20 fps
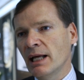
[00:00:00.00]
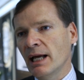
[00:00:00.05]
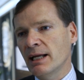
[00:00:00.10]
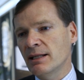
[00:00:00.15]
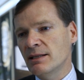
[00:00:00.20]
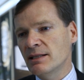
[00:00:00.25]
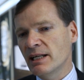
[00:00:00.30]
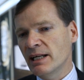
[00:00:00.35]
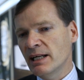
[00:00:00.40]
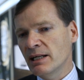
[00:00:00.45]

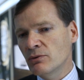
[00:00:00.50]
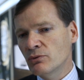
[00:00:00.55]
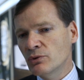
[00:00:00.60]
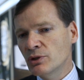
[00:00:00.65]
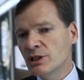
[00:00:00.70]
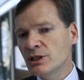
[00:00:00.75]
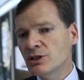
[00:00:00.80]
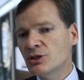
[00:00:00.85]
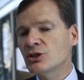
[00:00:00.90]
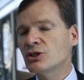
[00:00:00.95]
And they
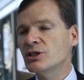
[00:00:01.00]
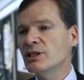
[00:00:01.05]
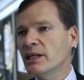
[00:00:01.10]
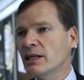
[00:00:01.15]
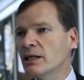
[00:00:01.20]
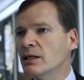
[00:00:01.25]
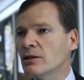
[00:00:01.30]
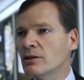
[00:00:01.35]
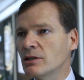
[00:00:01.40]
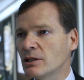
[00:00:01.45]
reach
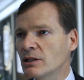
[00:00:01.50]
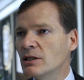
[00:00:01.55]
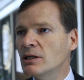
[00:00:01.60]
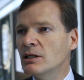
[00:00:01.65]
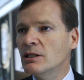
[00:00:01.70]
their